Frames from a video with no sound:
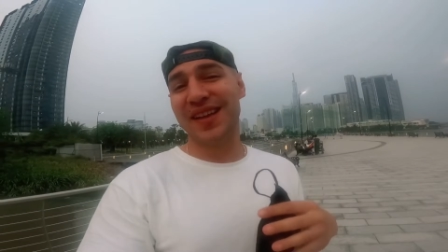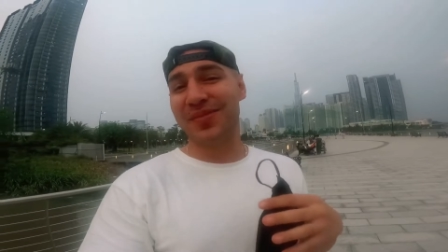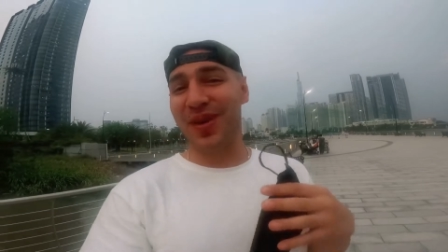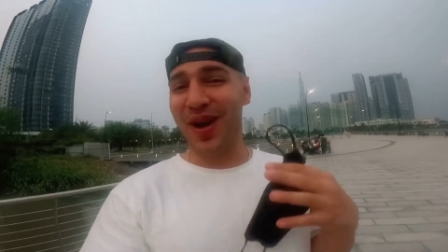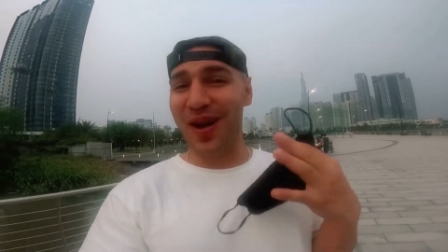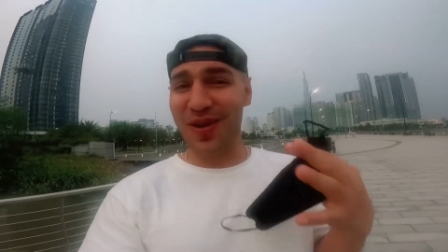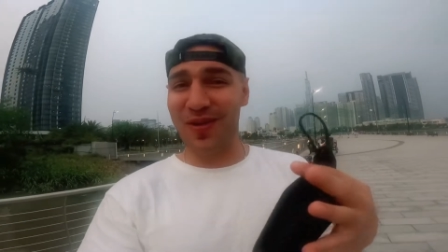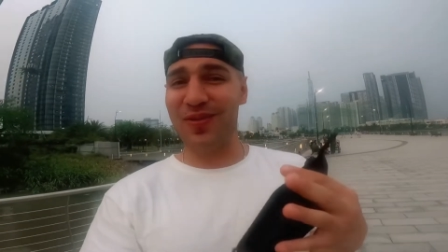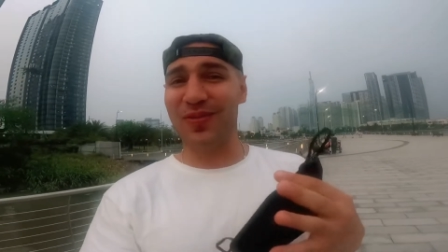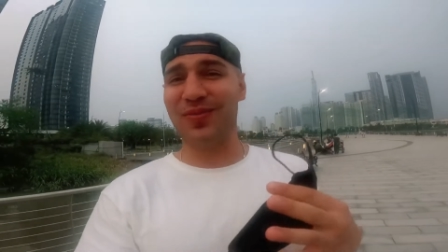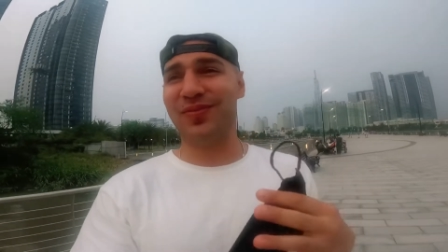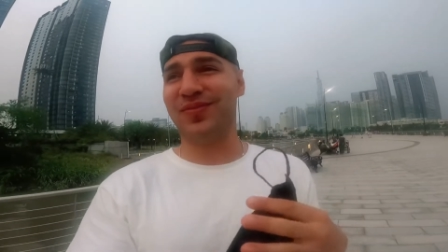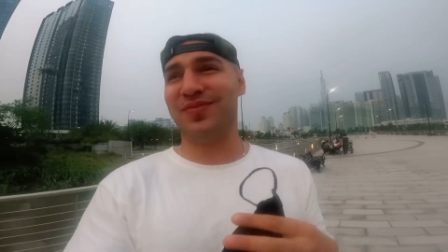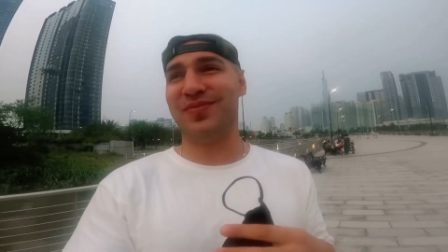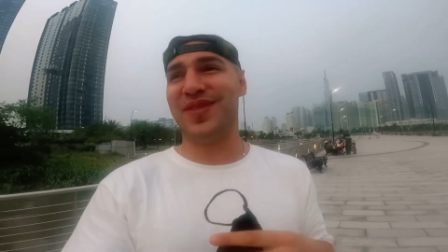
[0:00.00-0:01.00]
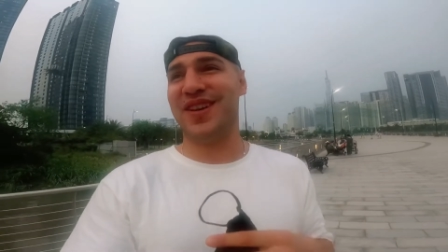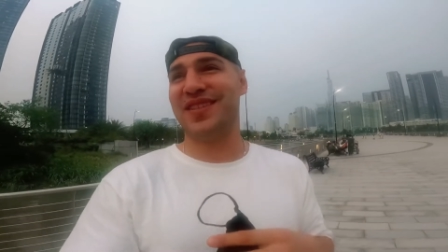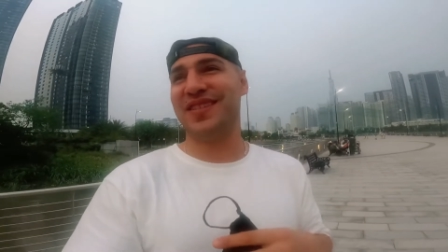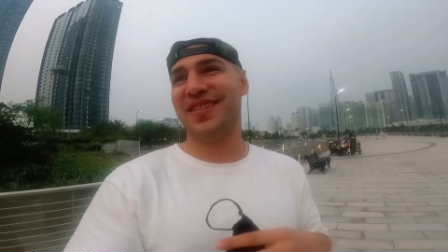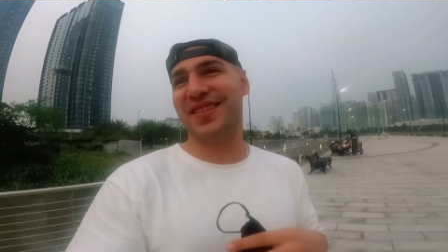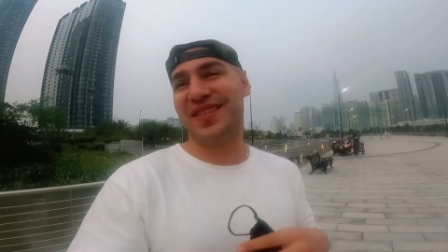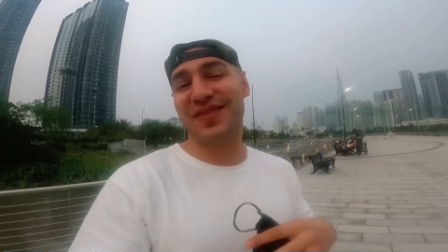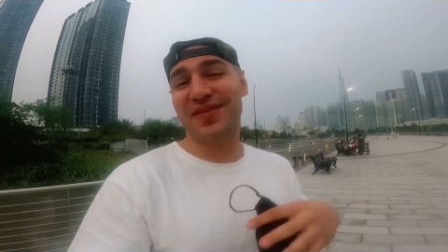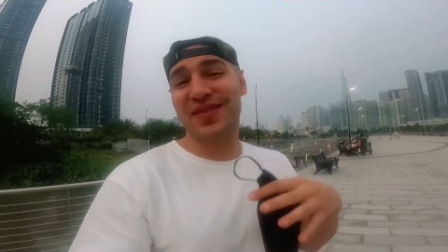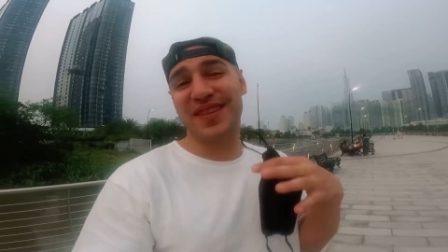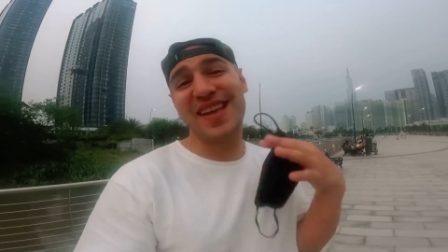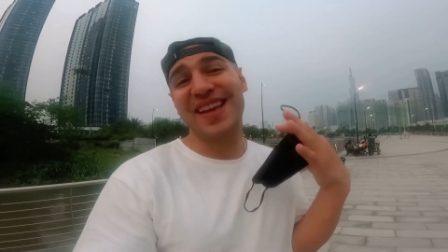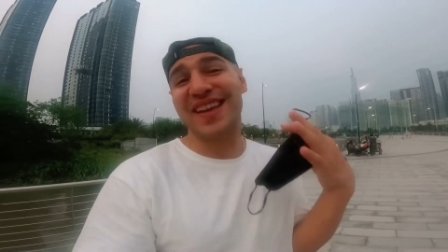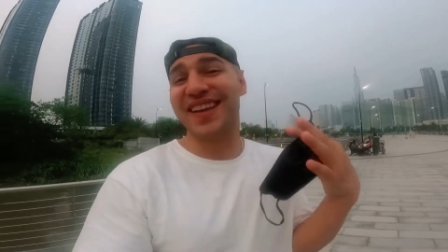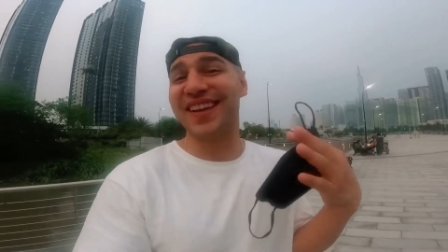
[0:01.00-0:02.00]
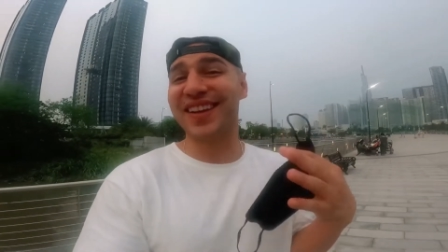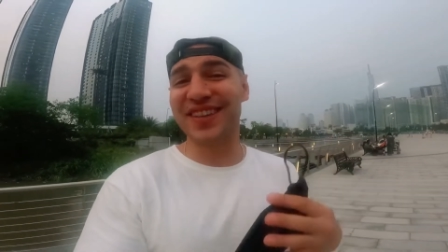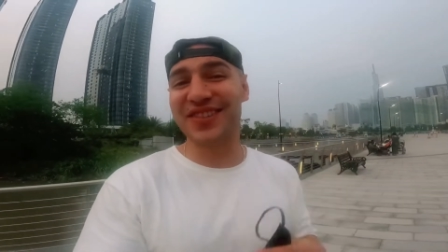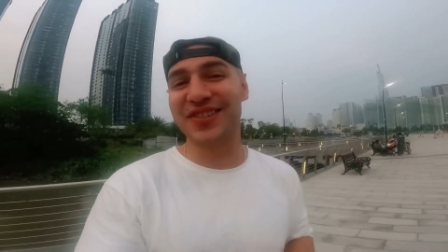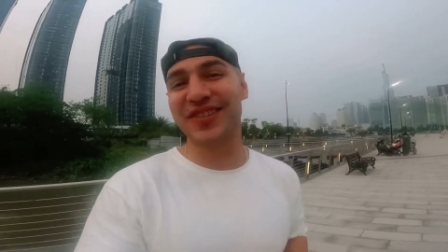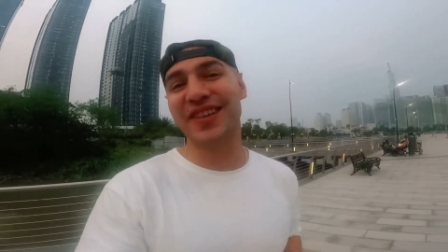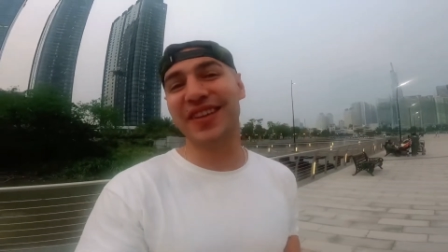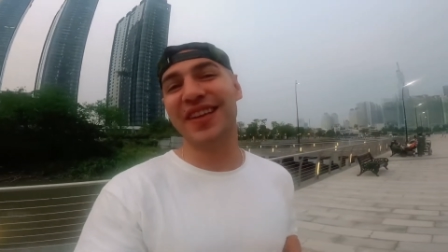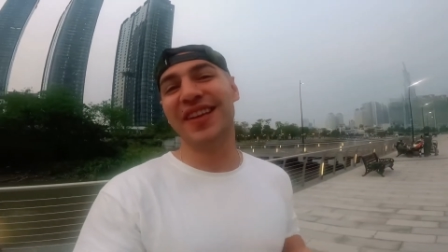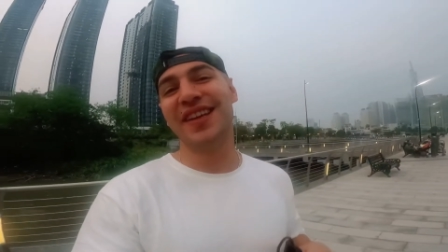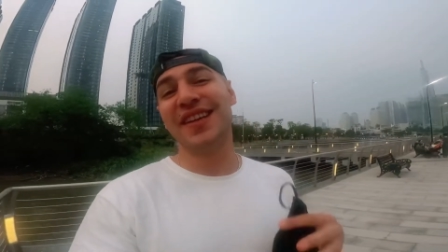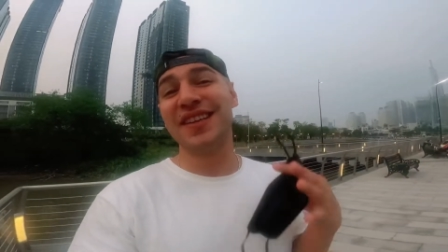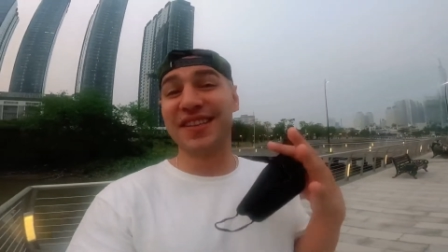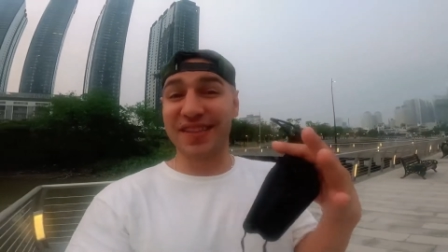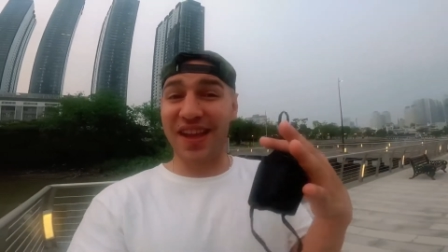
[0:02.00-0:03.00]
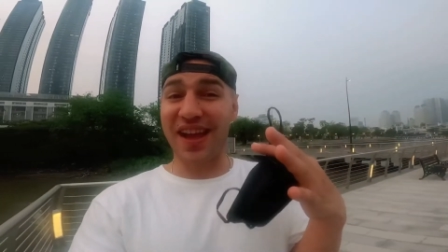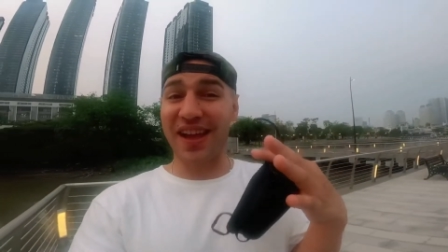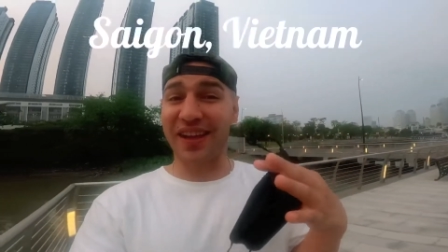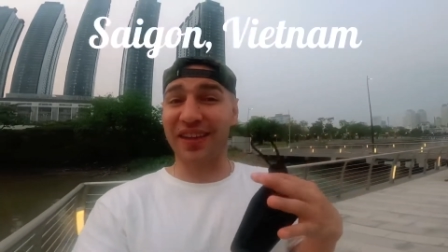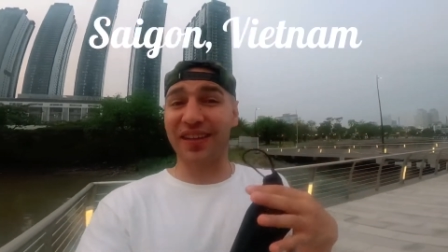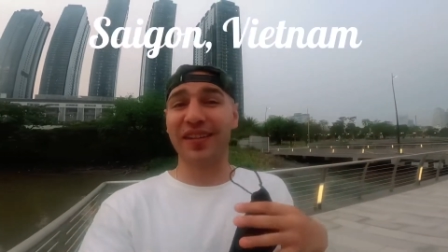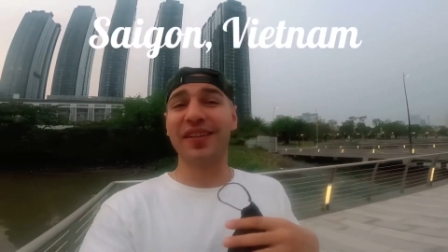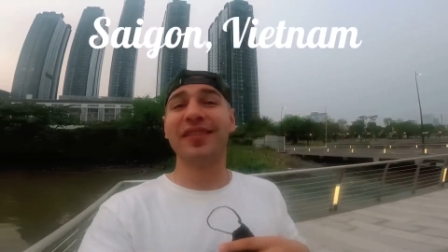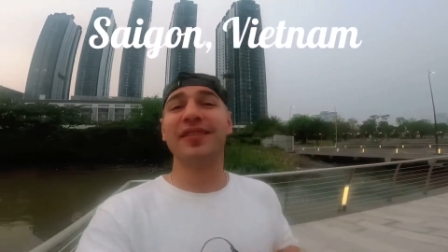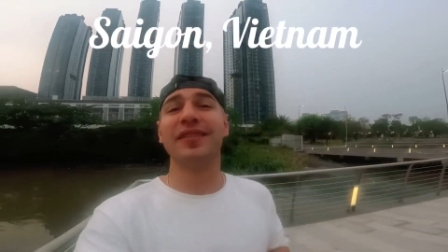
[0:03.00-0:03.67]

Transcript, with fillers: my home, my second country, Saigon.